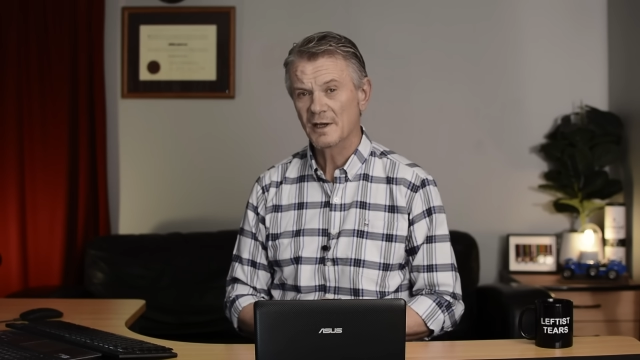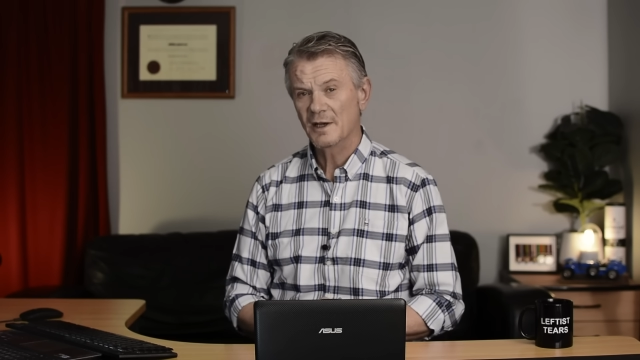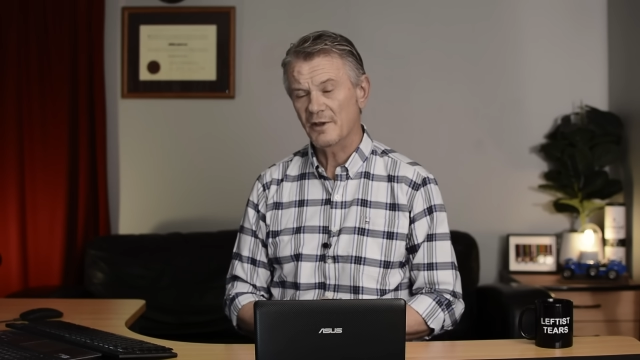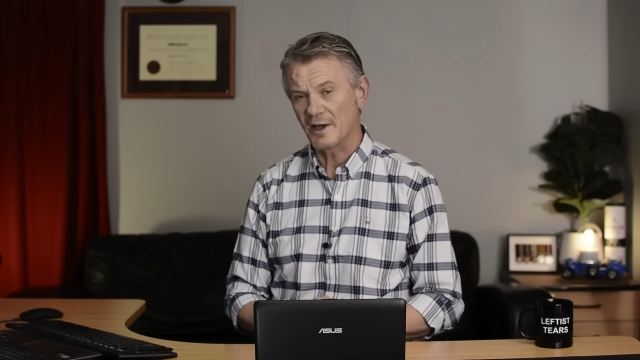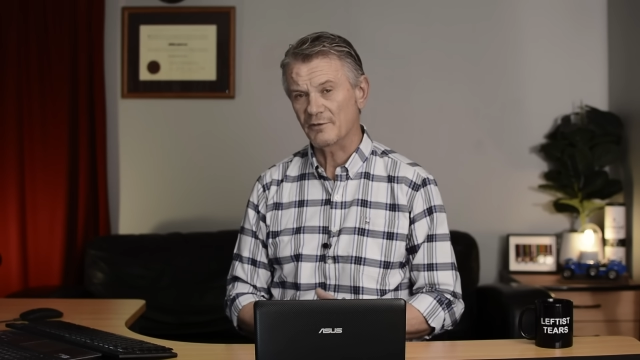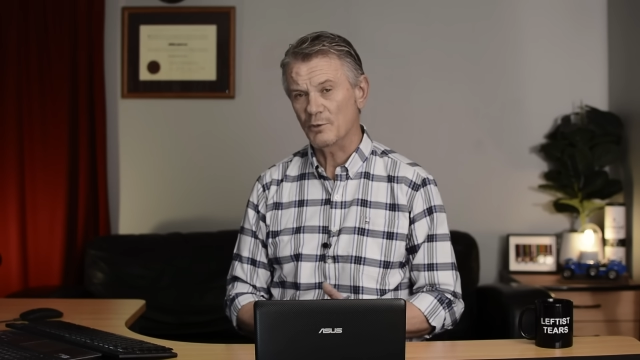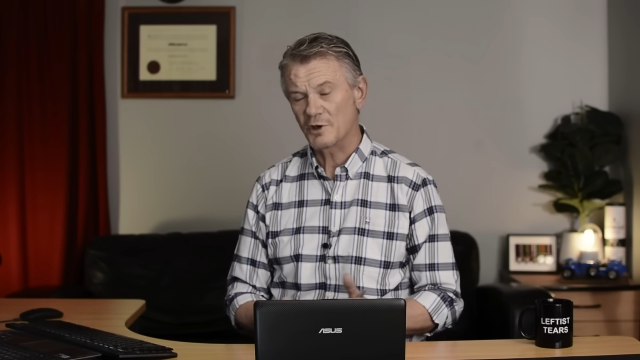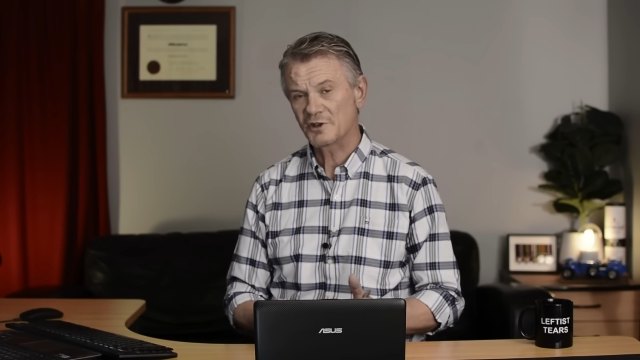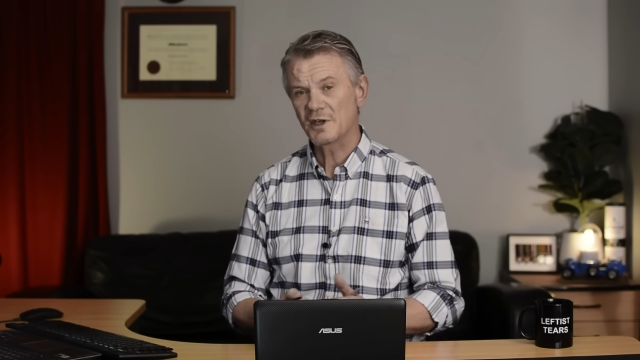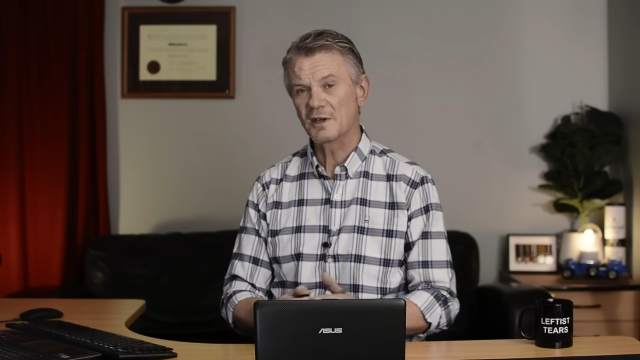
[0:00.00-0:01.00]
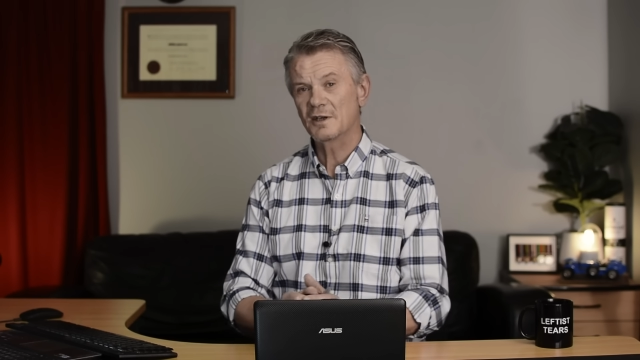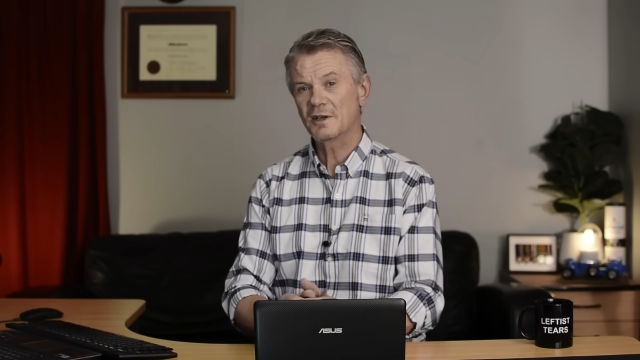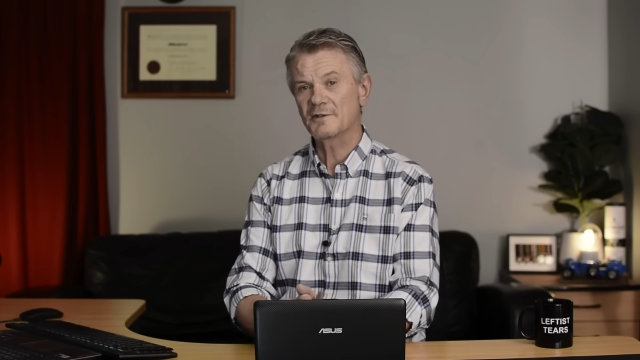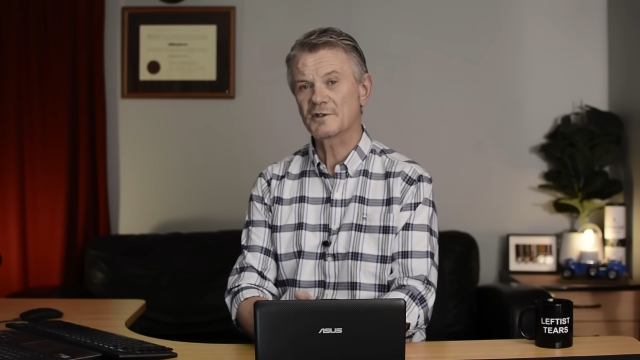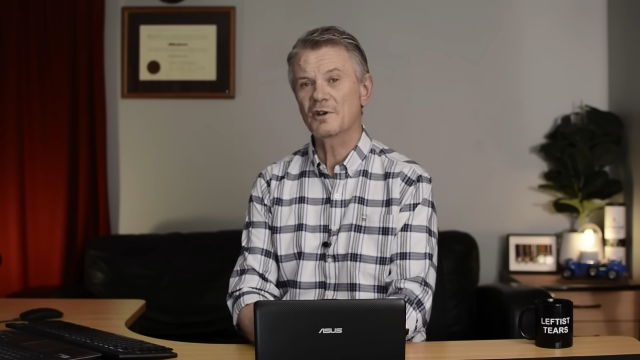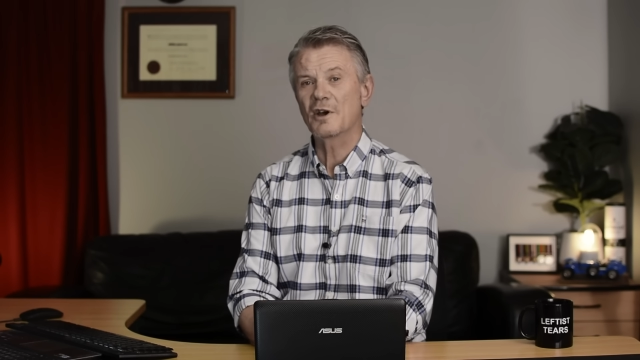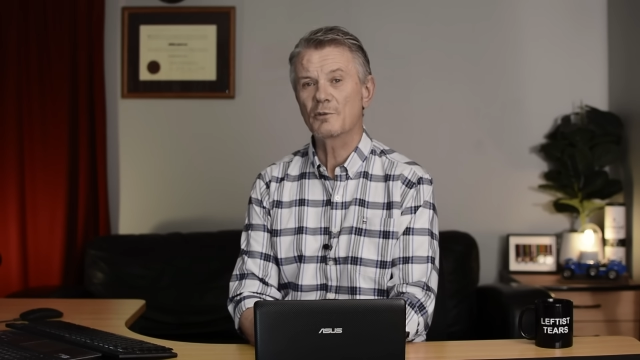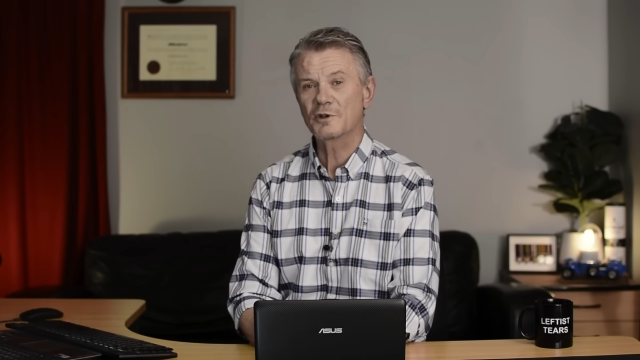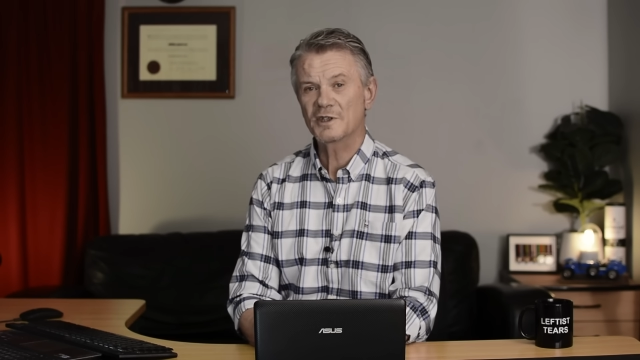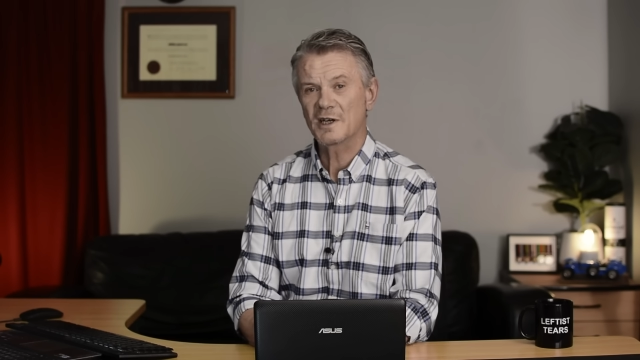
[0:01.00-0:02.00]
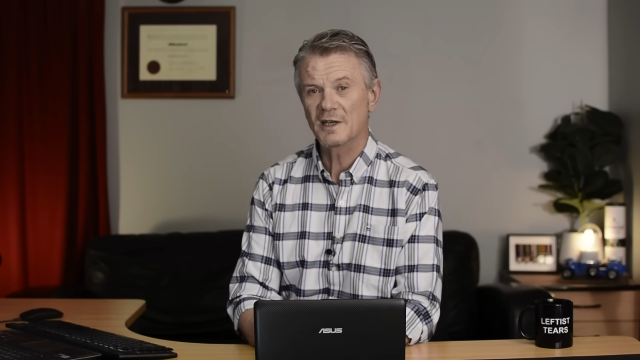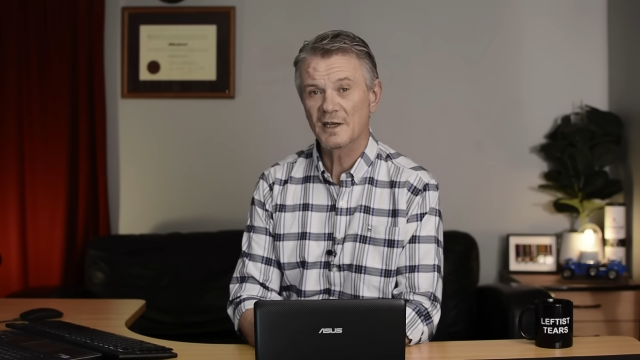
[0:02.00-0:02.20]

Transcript: Thanks for watching, give us a like would ya,